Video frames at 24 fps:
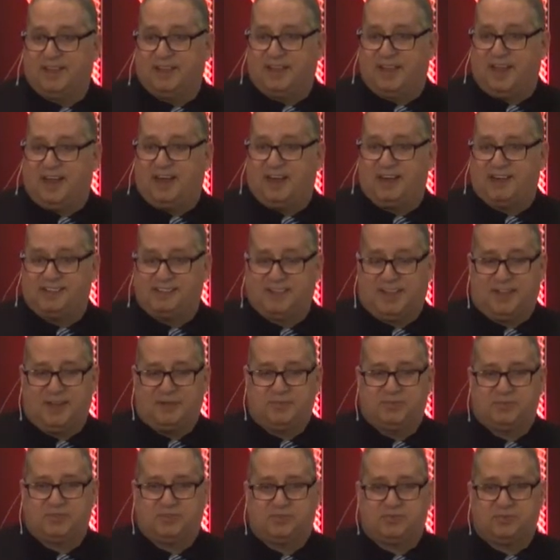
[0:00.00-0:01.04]
A lot of
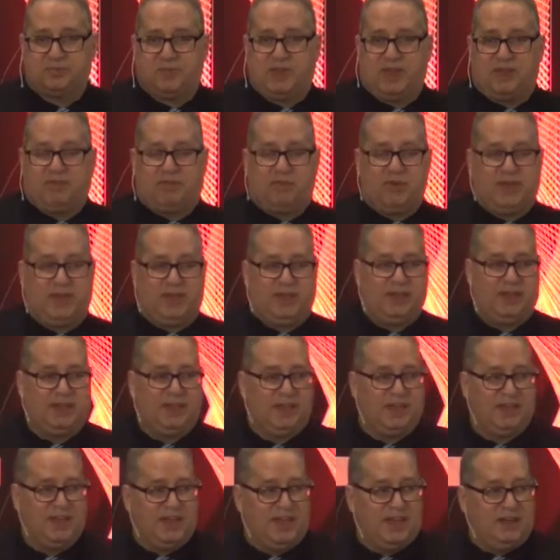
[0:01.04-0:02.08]
times, if
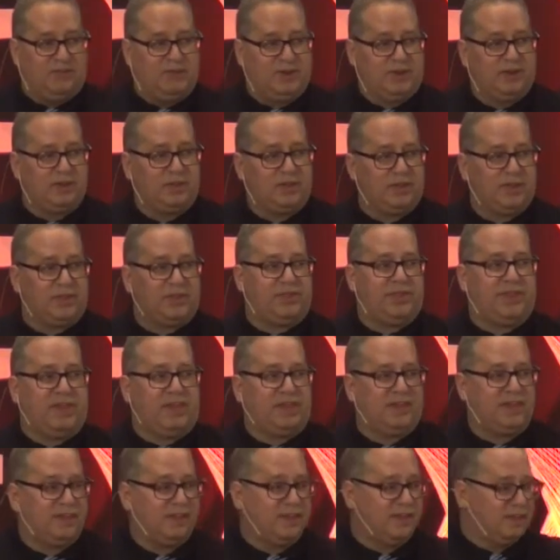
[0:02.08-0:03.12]
we don't
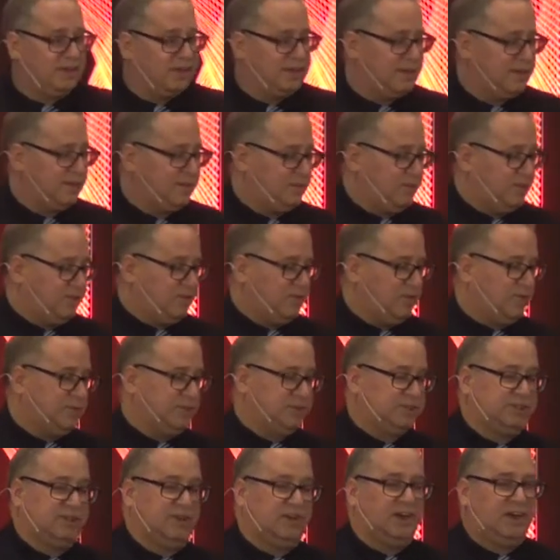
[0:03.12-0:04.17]
think before
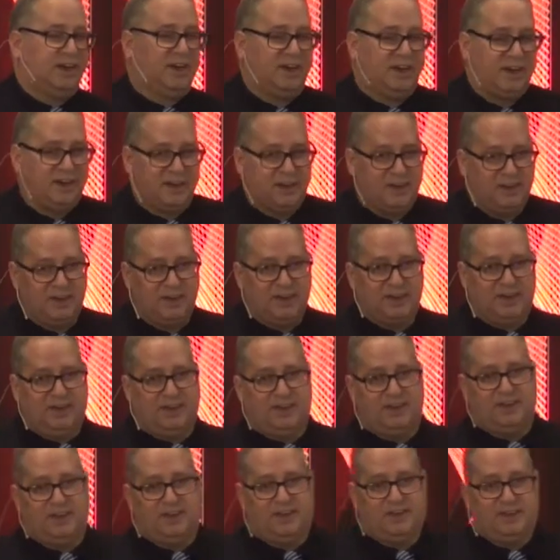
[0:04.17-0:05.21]
we start,
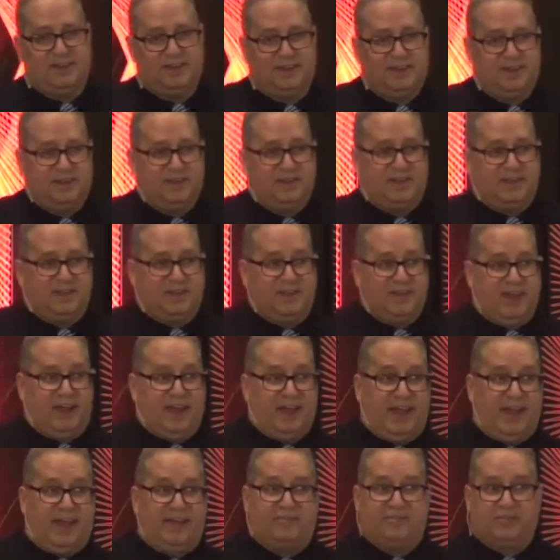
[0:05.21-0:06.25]

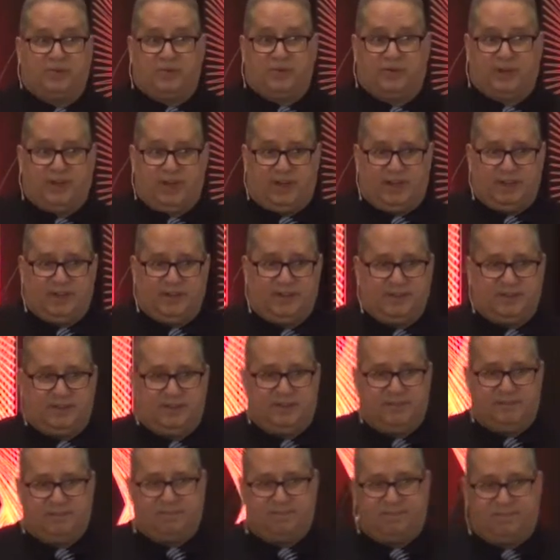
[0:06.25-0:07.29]
then after we're
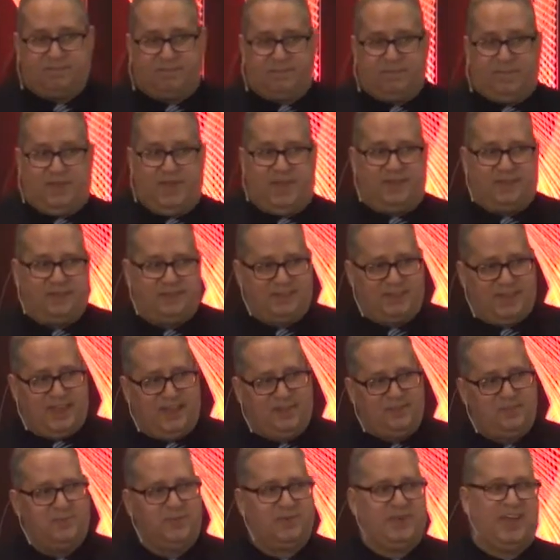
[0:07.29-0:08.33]
done,
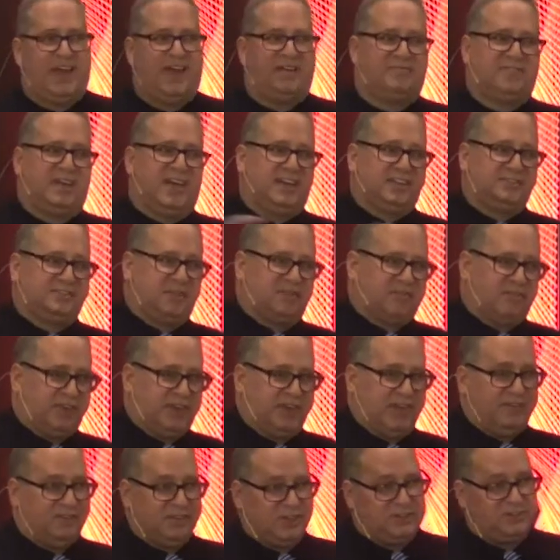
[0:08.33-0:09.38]
then we have to ask for
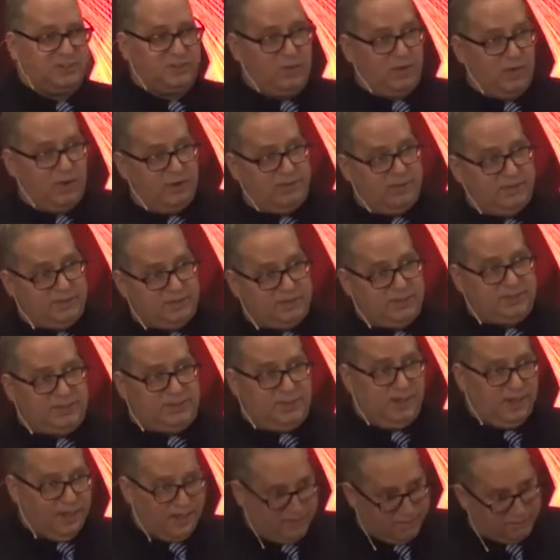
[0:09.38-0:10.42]
forgiveness for what we've
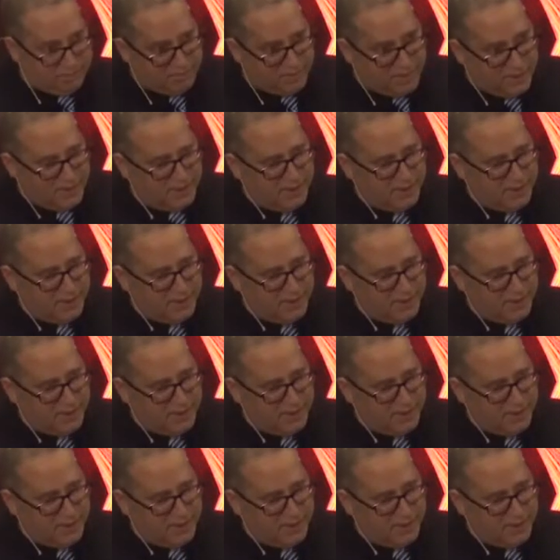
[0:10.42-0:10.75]
just done.